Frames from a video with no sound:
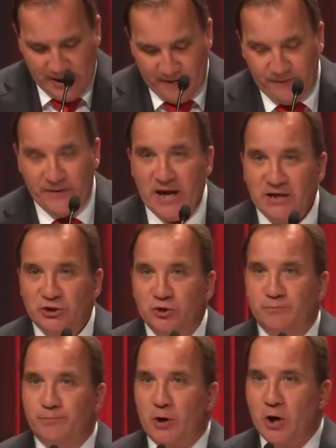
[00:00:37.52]
they
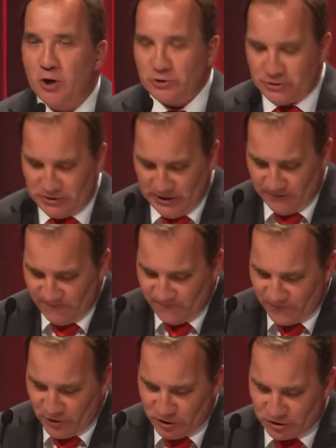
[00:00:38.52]
took part in the
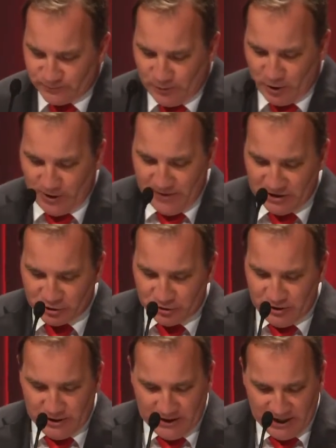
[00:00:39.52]
first
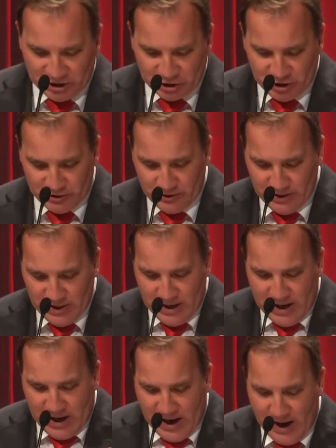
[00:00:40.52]
parliamentary election
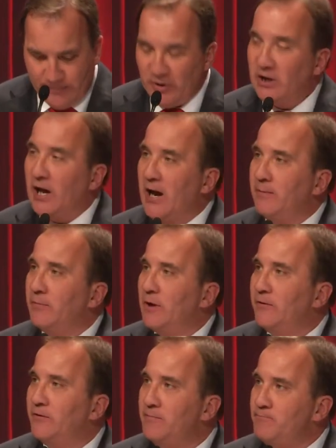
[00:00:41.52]
and became
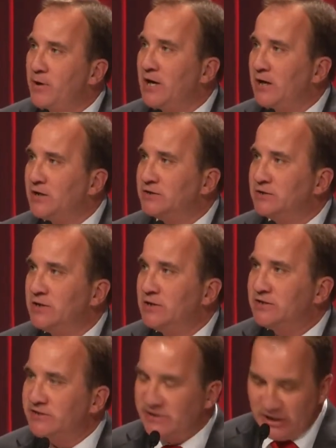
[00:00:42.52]
the biggest
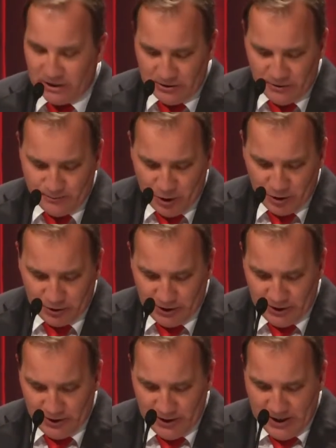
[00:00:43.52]
secular
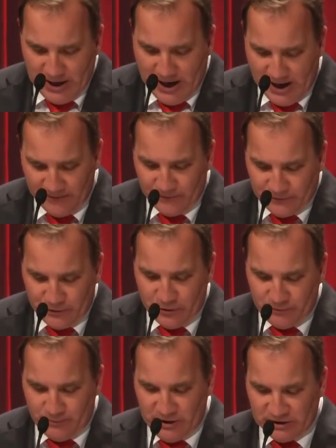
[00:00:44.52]
party and the
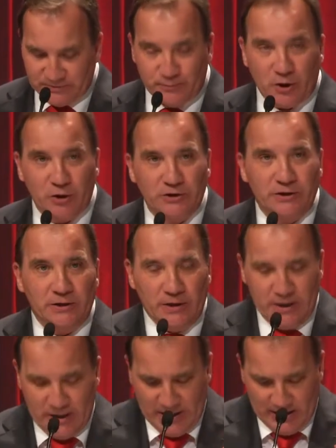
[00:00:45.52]
third biggest party
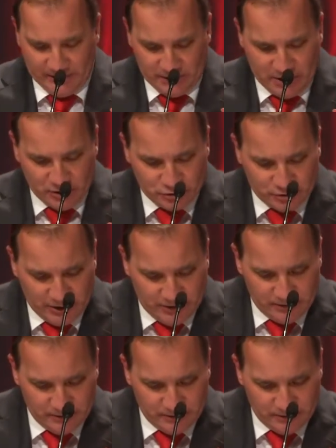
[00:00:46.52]
in the country.